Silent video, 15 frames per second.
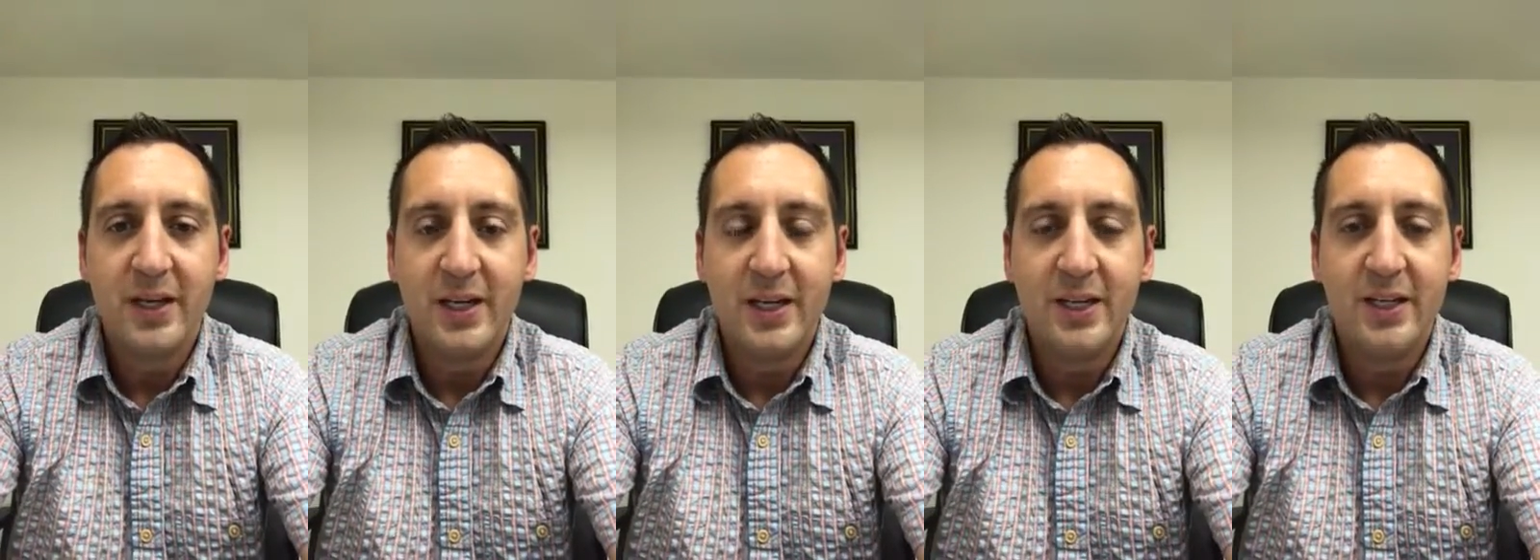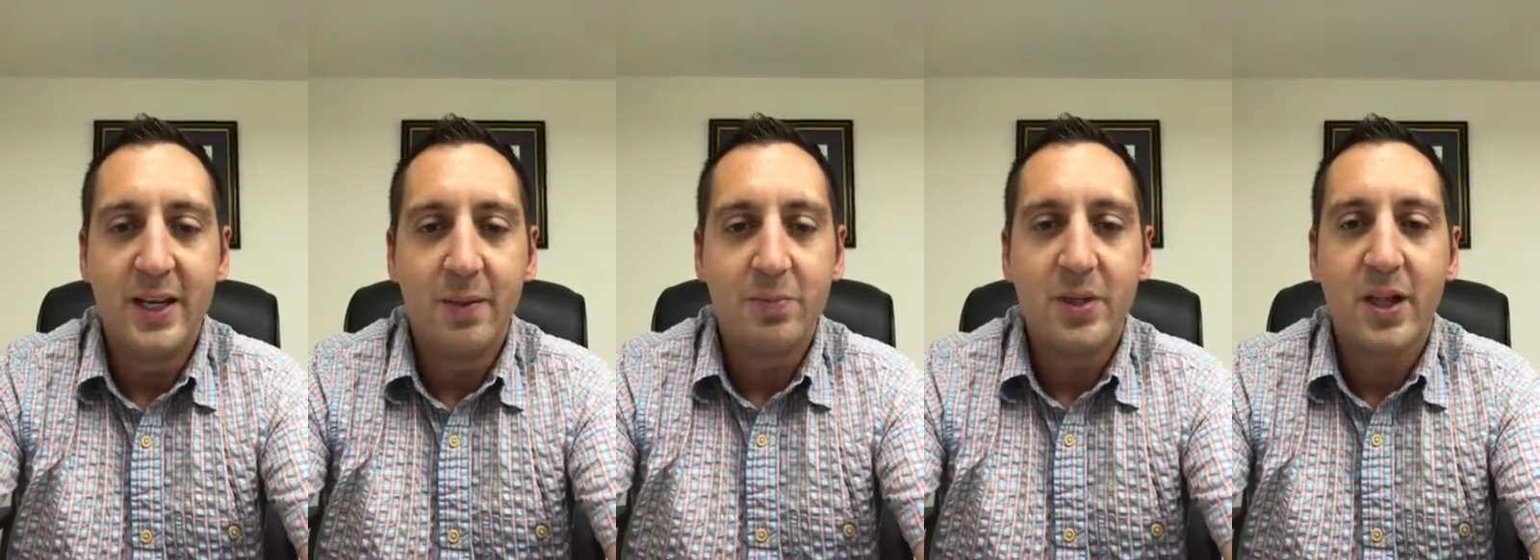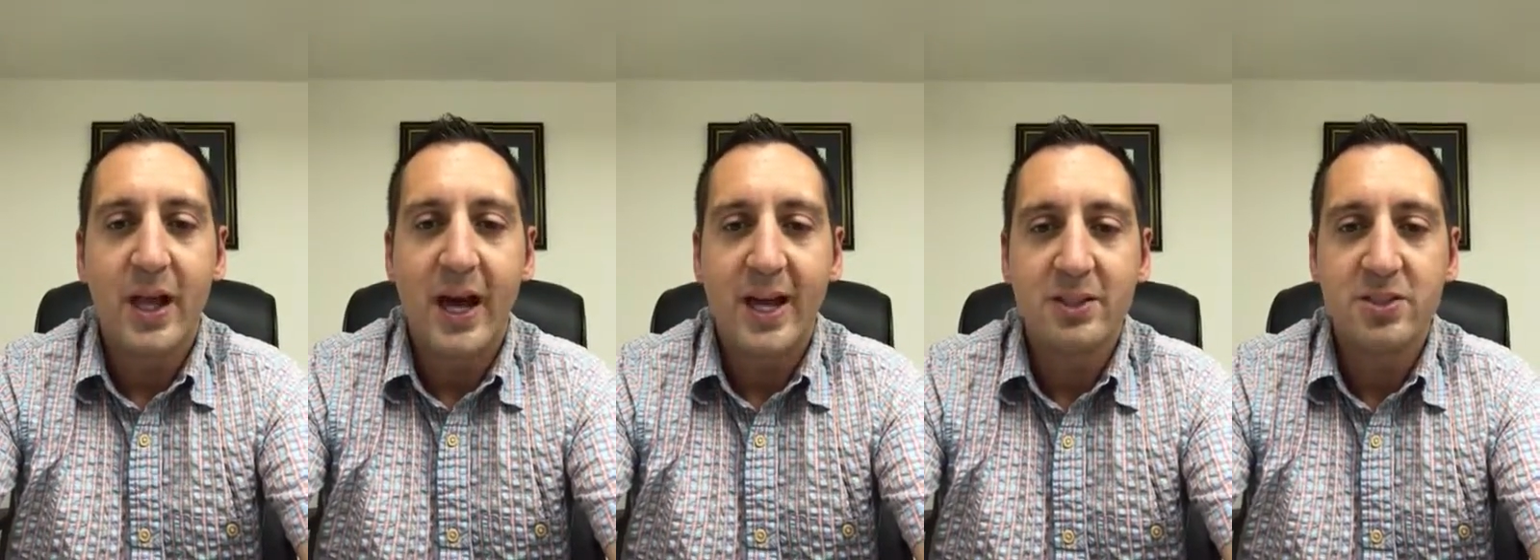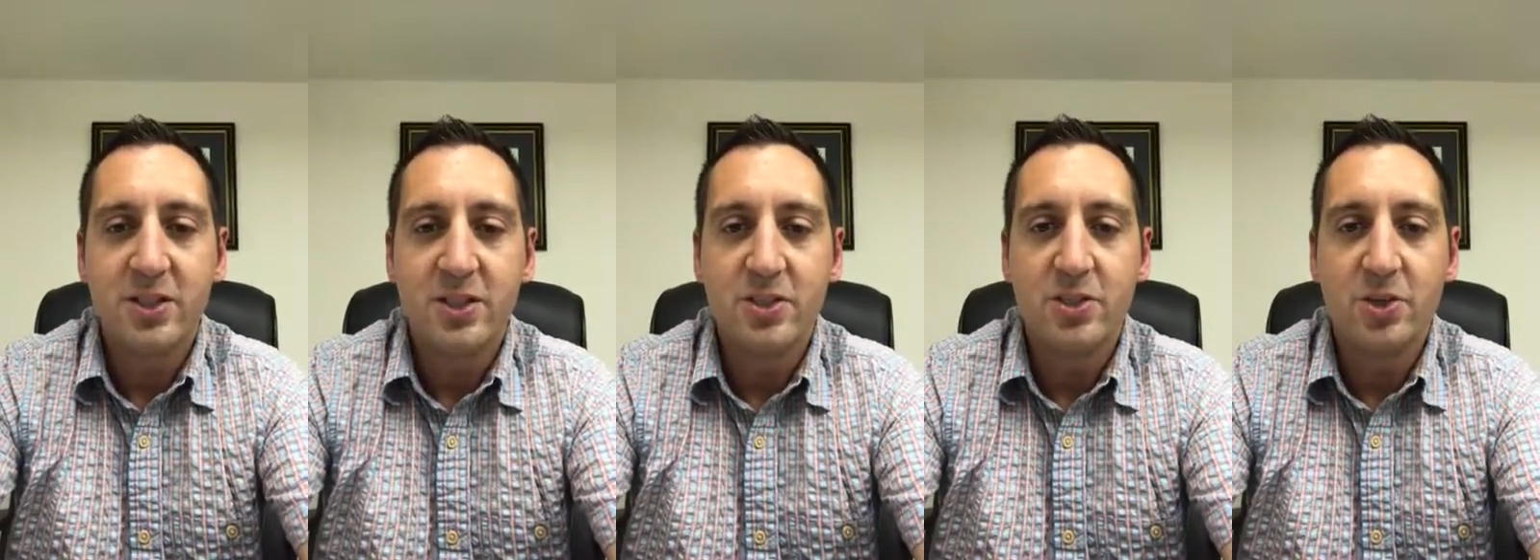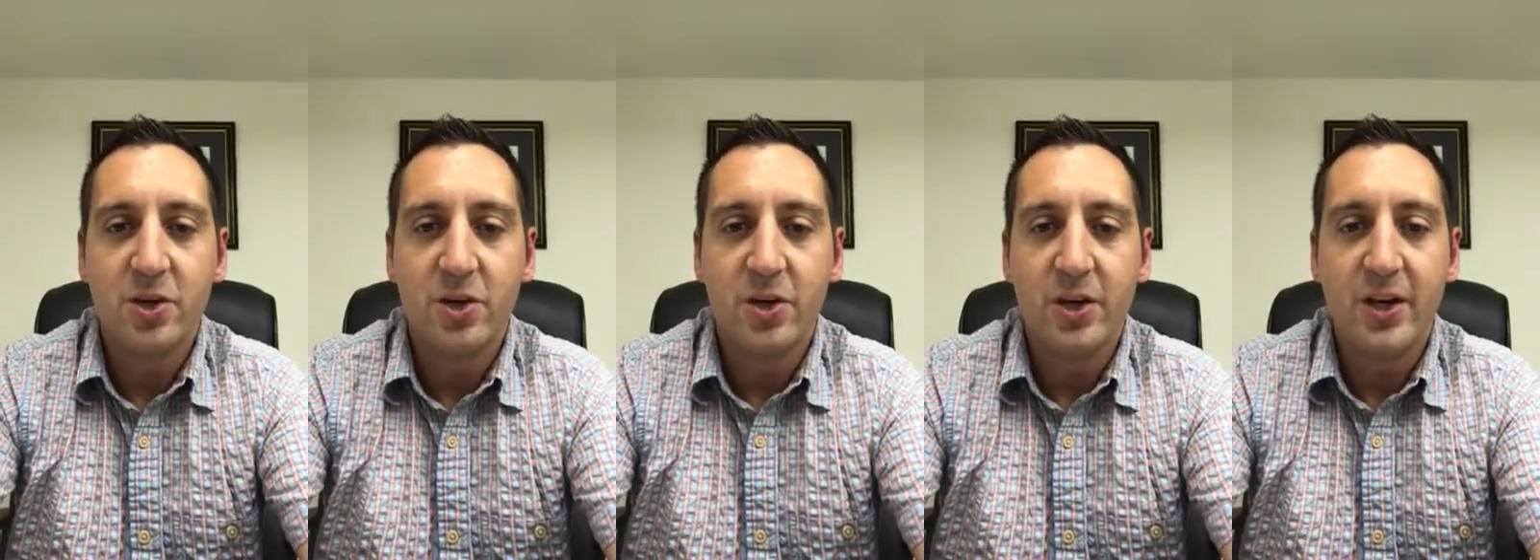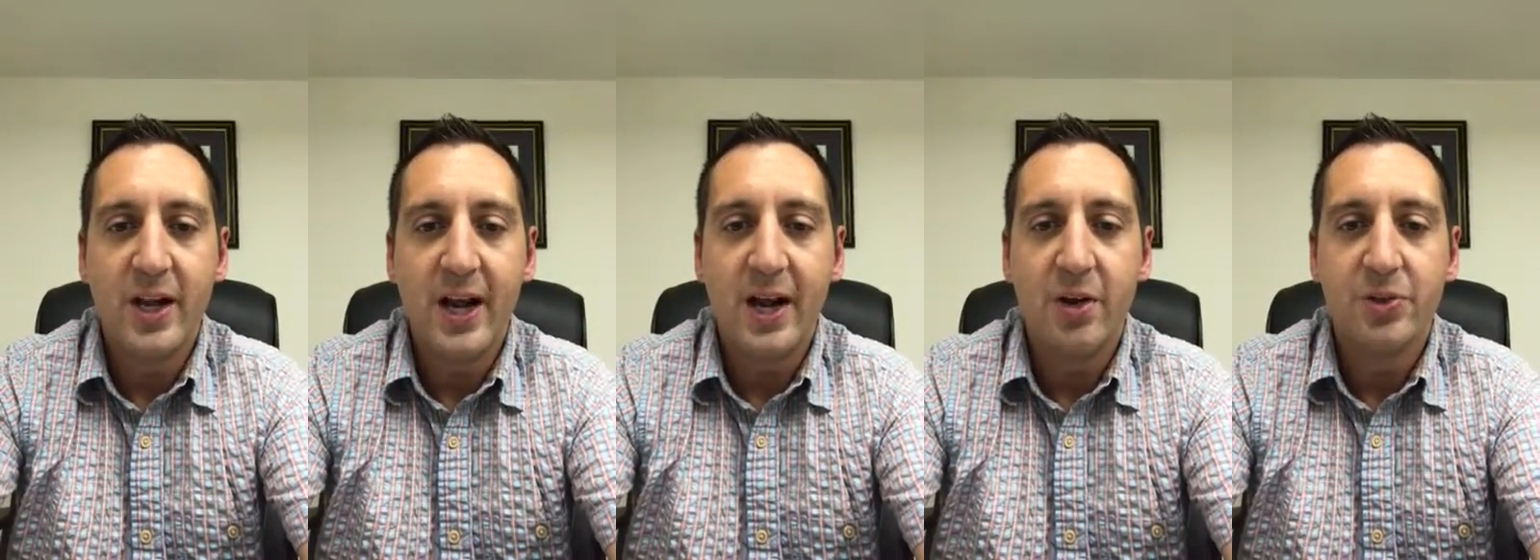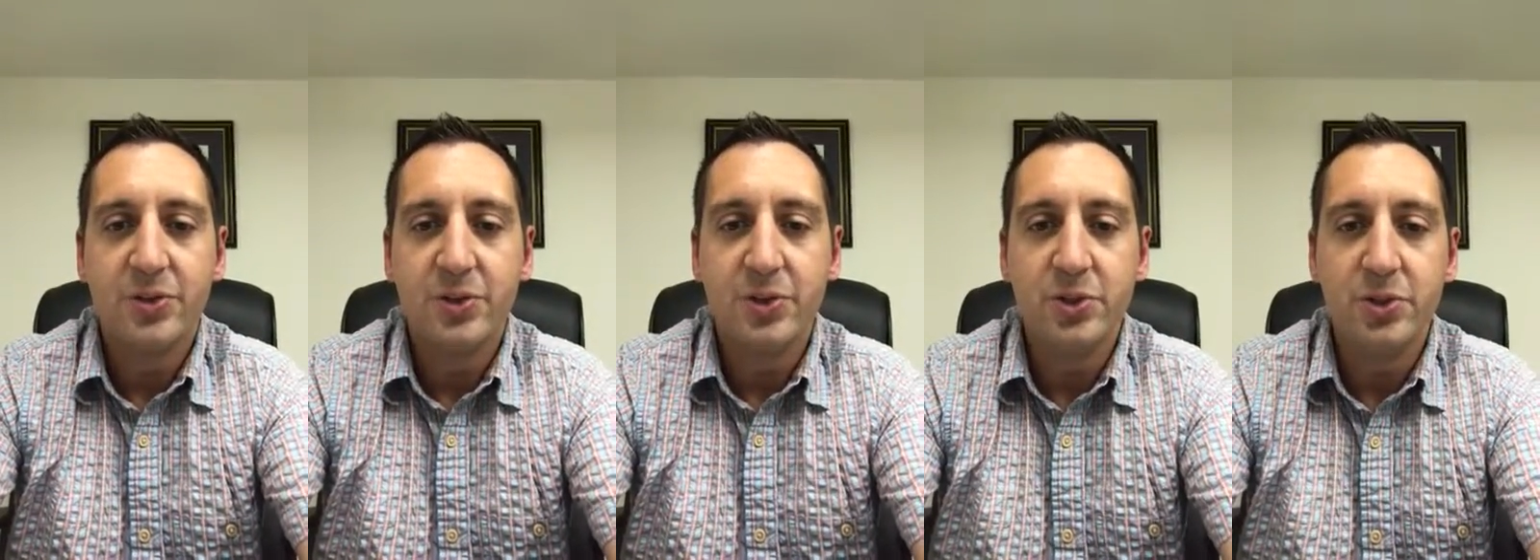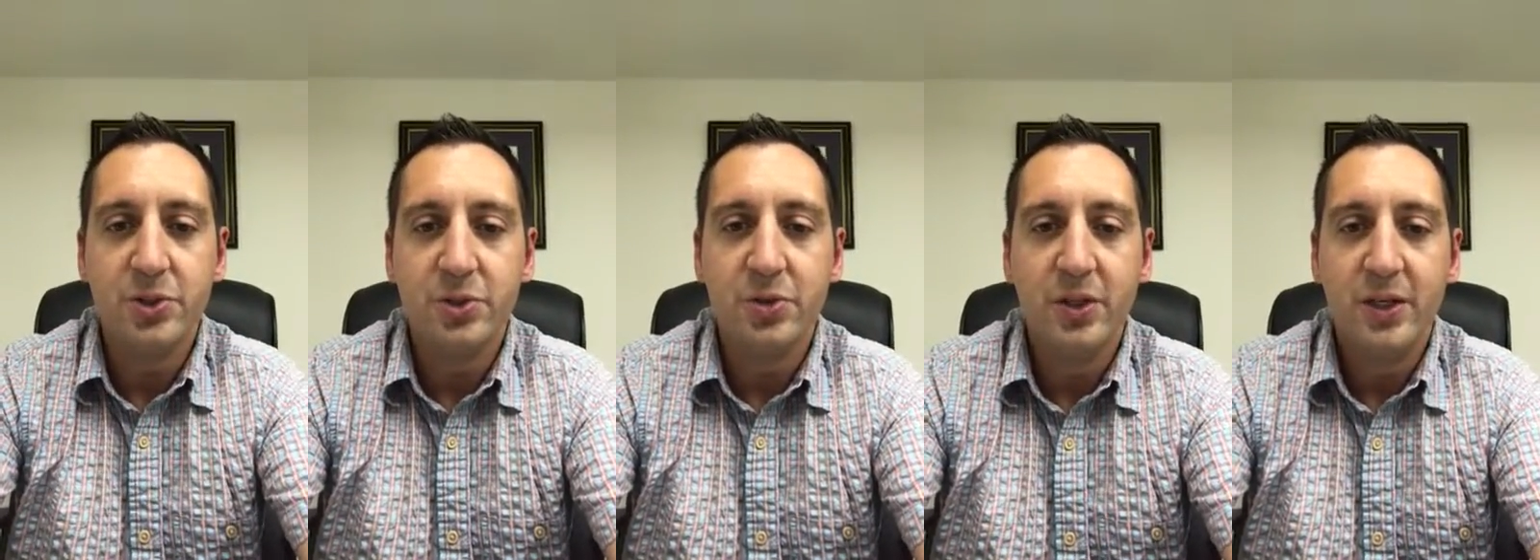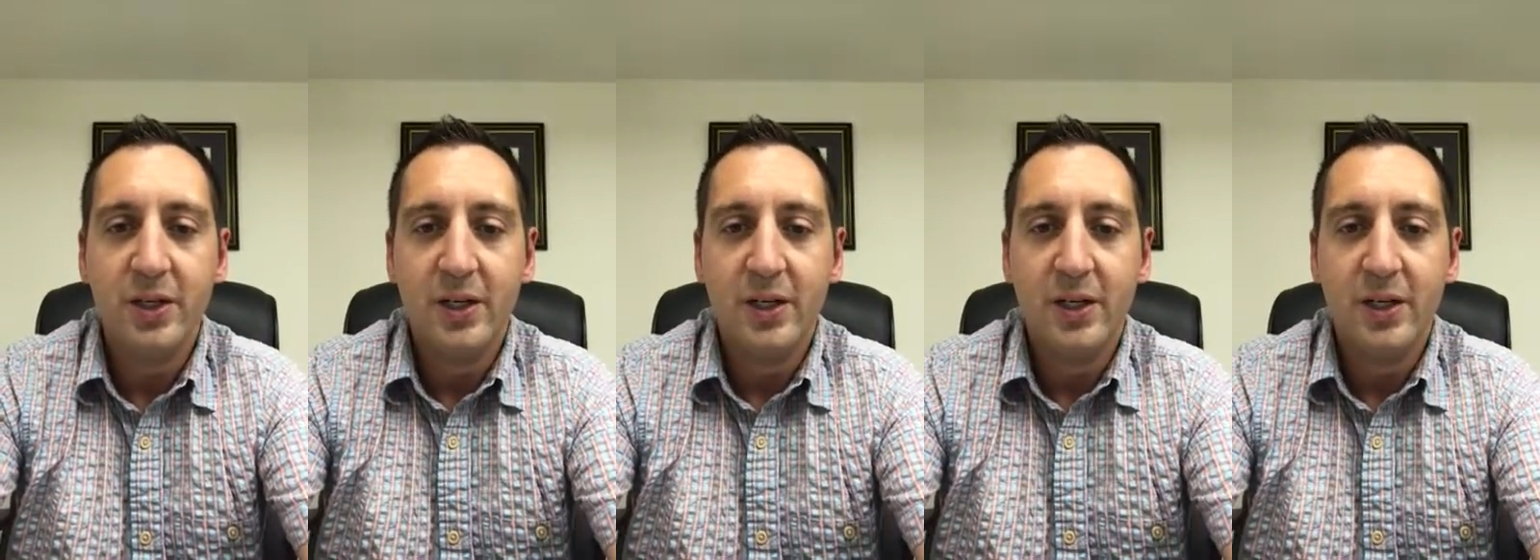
in-depth classes on how to